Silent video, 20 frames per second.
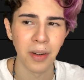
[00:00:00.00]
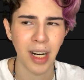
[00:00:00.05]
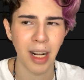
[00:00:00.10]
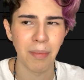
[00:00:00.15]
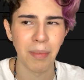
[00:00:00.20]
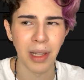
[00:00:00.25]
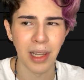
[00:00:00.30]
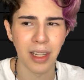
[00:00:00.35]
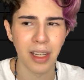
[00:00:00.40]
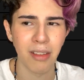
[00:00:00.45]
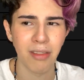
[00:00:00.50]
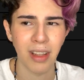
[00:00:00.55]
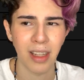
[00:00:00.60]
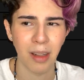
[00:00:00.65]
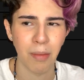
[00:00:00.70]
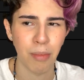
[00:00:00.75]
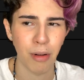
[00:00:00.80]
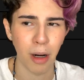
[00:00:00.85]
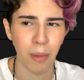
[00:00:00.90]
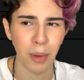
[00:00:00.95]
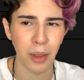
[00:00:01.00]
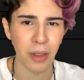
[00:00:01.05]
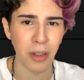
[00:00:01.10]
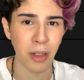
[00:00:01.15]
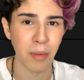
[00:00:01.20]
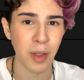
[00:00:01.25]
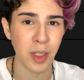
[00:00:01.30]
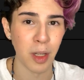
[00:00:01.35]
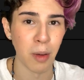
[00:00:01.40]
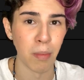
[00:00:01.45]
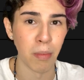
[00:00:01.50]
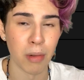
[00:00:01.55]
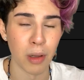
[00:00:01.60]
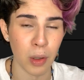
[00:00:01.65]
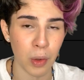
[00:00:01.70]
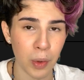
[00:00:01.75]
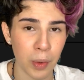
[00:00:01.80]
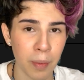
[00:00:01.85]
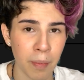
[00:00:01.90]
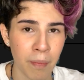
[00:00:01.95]
I believe that the proper term is a
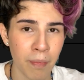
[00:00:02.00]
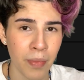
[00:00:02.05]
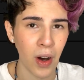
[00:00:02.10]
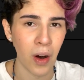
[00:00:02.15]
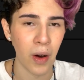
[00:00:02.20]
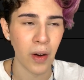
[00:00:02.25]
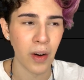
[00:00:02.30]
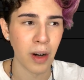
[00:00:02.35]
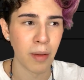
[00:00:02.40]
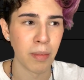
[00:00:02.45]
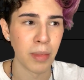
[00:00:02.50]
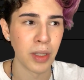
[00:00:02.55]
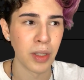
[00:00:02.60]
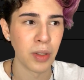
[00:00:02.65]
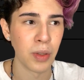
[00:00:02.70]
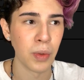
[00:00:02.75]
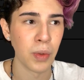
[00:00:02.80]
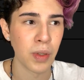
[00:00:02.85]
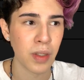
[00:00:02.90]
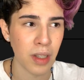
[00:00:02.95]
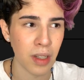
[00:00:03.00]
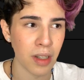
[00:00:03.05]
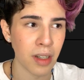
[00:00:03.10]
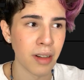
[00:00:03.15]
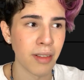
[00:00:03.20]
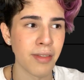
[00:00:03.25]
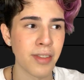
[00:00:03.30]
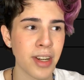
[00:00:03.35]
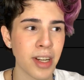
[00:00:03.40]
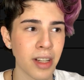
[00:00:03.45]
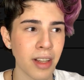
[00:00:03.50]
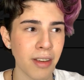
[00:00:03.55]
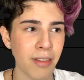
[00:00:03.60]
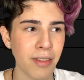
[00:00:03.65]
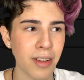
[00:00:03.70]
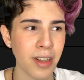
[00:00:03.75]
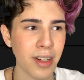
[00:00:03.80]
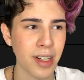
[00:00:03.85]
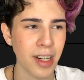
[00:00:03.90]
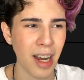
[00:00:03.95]
bloom or a medusa of
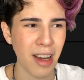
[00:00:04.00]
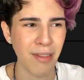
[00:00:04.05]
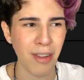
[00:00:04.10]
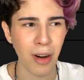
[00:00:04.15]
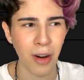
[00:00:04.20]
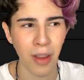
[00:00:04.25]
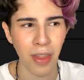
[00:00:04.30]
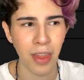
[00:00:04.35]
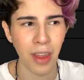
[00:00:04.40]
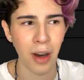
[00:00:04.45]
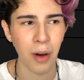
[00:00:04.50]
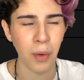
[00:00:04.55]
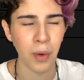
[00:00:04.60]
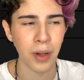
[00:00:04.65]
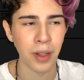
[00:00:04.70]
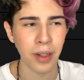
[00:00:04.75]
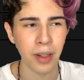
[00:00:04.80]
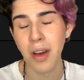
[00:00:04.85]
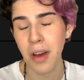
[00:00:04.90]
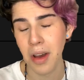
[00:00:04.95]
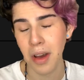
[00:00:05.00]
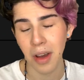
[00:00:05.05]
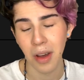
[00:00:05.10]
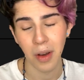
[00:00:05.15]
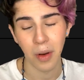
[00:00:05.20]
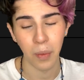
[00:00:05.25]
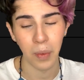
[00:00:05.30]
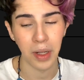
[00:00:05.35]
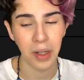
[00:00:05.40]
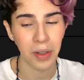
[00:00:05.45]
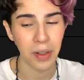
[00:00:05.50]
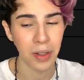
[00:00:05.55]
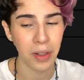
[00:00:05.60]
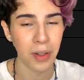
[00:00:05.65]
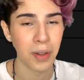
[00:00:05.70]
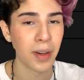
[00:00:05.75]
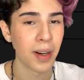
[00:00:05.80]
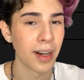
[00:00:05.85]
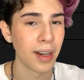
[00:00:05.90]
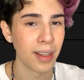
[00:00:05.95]
jellyfish. I've heard that one. We don't
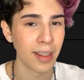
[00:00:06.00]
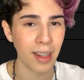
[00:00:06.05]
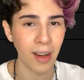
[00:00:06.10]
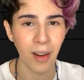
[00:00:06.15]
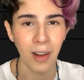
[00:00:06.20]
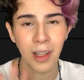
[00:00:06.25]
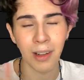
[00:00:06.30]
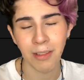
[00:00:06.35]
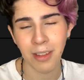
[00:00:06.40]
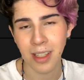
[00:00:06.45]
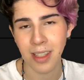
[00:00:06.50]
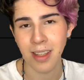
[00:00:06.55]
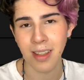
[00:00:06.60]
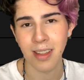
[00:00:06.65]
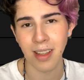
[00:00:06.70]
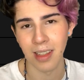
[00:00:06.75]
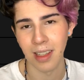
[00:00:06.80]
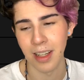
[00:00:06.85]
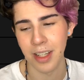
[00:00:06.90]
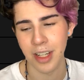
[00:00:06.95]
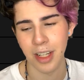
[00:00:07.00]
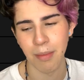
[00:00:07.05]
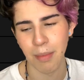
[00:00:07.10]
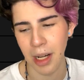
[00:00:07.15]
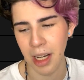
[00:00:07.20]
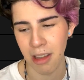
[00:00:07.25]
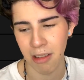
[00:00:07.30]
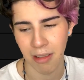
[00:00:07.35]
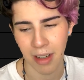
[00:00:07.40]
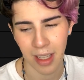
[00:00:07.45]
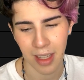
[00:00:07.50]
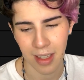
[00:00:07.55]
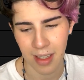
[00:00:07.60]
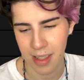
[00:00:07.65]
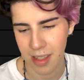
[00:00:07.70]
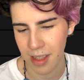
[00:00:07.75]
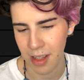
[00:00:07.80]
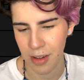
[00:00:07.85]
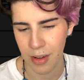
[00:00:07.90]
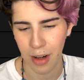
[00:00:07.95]
know. All of this is alleged, by the way. This
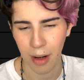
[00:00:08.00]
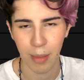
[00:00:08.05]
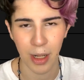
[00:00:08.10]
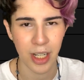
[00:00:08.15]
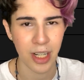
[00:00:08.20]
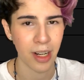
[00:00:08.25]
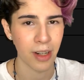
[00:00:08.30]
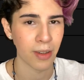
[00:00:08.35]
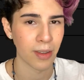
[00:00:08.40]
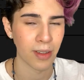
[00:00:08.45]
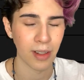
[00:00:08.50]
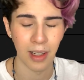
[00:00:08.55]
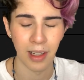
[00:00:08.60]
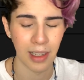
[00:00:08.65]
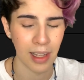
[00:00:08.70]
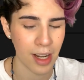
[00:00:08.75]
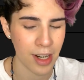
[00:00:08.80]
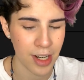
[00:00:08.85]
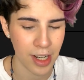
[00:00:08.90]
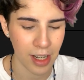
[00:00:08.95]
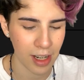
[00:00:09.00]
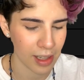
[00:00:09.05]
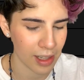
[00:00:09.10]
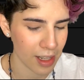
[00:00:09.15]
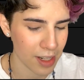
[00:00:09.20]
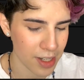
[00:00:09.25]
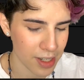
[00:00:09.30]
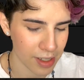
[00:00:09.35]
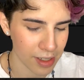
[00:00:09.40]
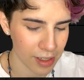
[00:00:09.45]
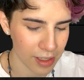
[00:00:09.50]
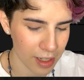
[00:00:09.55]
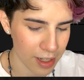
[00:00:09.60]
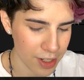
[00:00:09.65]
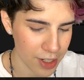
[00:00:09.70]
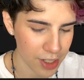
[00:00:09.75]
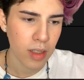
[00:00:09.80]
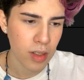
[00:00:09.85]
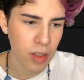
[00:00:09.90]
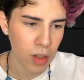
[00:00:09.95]
is a drama channel. Alleged, alleged,
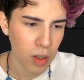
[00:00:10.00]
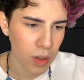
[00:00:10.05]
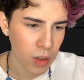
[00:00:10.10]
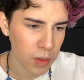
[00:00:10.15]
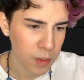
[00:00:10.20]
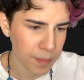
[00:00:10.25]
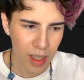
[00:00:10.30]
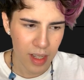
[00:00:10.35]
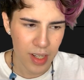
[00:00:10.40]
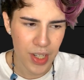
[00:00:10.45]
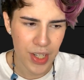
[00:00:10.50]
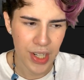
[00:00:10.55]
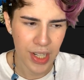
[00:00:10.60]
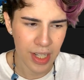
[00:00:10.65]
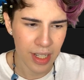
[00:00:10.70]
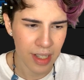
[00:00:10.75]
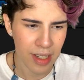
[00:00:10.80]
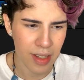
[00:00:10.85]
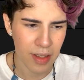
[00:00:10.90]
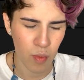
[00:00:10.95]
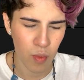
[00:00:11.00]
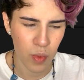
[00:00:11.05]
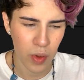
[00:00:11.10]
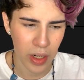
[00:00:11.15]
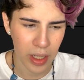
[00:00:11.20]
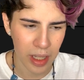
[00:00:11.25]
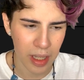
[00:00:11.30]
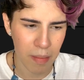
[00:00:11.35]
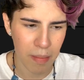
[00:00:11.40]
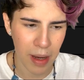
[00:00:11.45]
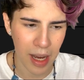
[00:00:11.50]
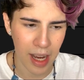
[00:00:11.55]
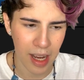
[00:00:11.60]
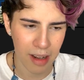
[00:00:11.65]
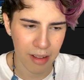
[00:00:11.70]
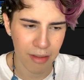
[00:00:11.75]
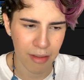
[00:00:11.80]
alleged. So she is really bad